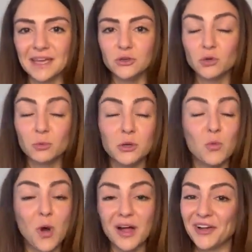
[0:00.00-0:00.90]
and you'll be
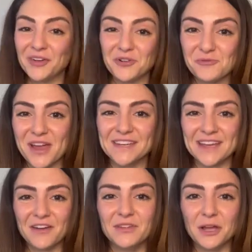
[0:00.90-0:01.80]
well on way to
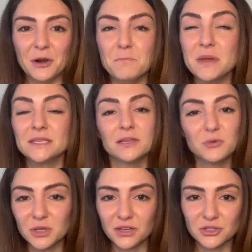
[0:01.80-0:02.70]
having an amazing
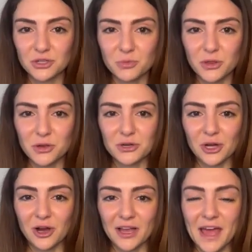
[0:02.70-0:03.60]
relationship with your
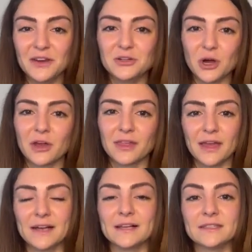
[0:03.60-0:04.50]
dog and a dog that